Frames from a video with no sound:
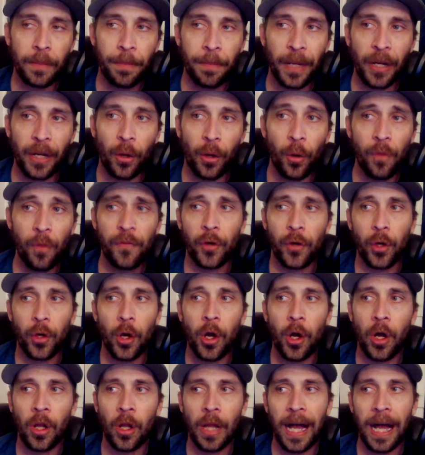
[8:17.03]
But
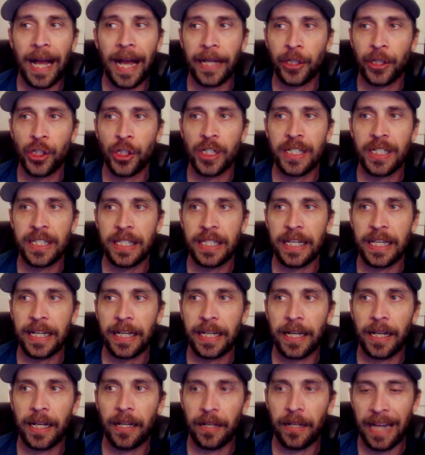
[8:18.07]
overall, I just think
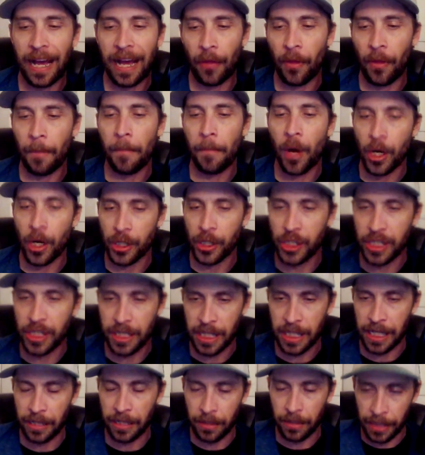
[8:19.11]
now that March is
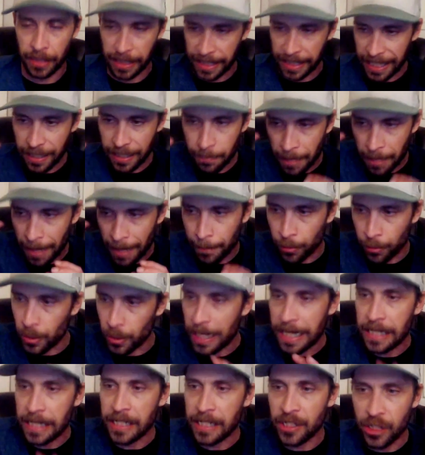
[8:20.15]
here, and again, my
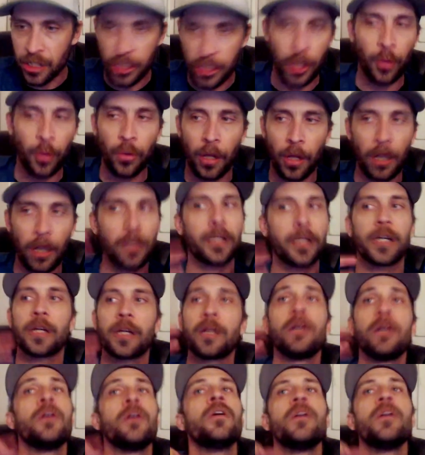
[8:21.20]
brain is no longer
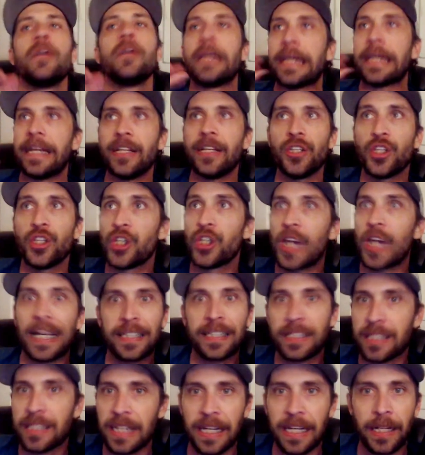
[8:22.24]

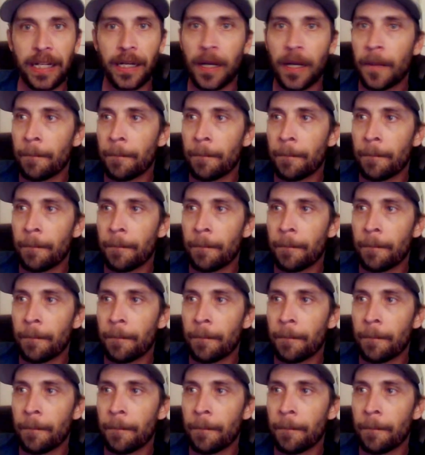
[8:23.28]
ingesting,